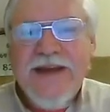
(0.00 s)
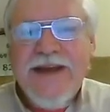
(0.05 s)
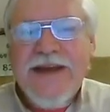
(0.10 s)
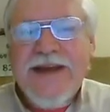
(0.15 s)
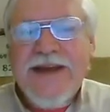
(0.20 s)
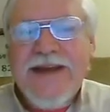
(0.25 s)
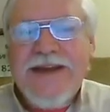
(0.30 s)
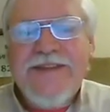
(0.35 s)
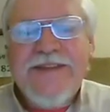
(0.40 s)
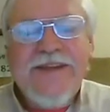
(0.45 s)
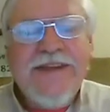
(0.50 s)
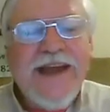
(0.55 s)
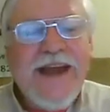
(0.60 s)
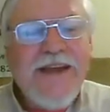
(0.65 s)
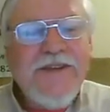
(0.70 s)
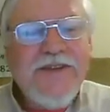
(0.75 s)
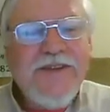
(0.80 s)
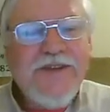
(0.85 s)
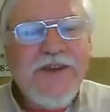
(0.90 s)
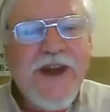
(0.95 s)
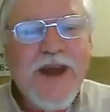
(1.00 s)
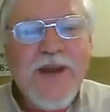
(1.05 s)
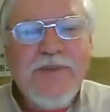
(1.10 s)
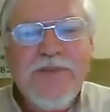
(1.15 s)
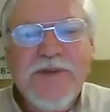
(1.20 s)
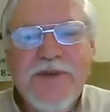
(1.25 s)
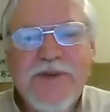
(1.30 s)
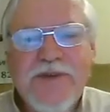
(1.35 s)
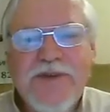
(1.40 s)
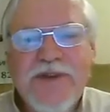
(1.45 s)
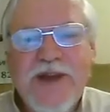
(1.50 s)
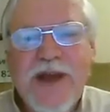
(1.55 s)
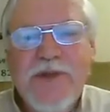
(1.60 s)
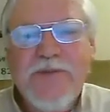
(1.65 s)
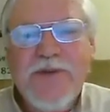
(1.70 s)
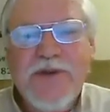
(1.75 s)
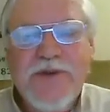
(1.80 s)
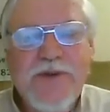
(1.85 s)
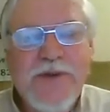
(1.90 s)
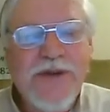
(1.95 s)
In the last chapter,
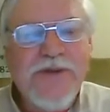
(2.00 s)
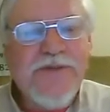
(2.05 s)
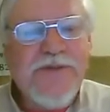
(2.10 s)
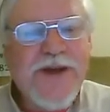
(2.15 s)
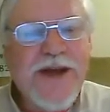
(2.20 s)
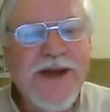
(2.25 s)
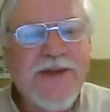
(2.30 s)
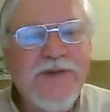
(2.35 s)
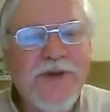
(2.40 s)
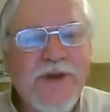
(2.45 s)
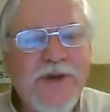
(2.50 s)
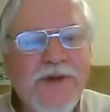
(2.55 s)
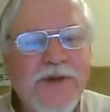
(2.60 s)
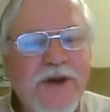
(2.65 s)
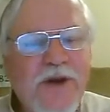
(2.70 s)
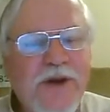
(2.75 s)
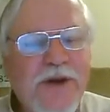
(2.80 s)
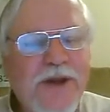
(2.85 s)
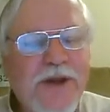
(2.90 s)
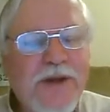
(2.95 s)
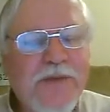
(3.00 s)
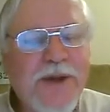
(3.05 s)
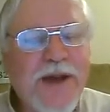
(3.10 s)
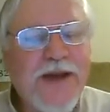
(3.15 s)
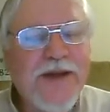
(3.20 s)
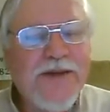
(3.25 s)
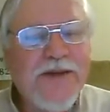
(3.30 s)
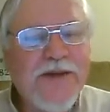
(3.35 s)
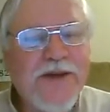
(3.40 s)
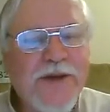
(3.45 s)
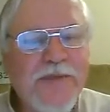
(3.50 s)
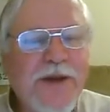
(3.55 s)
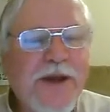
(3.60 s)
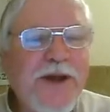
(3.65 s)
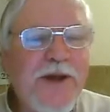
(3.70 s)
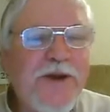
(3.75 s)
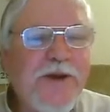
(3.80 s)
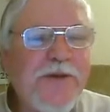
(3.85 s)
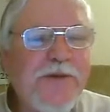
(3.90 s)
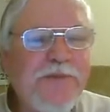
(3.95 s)
chapter 25, we were talking about coming
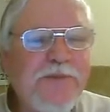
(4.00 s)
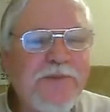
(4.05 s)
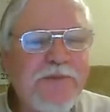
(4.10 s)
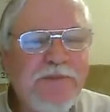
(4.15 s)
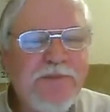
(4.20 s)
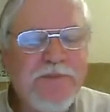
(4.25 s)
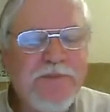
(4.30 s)
home